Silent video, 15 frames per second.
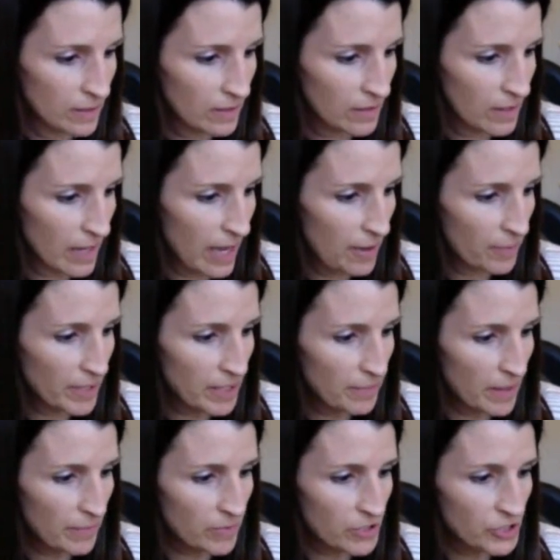How many
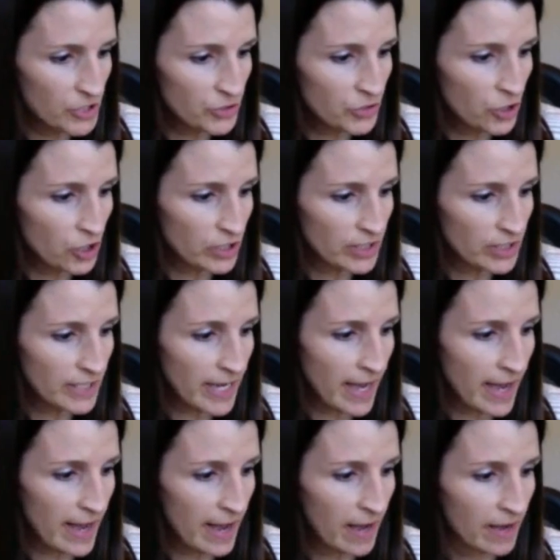members do you currently
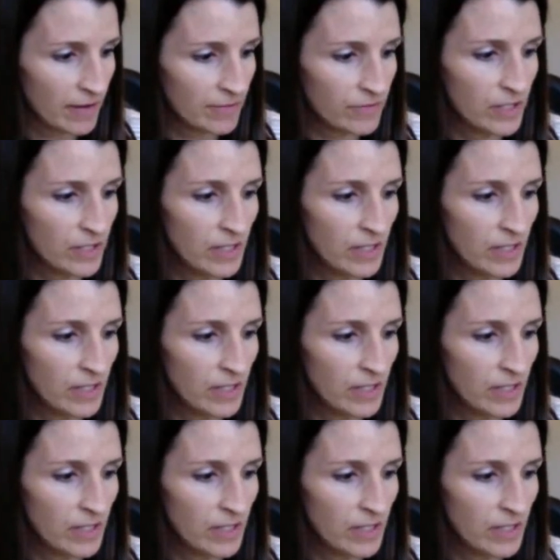have?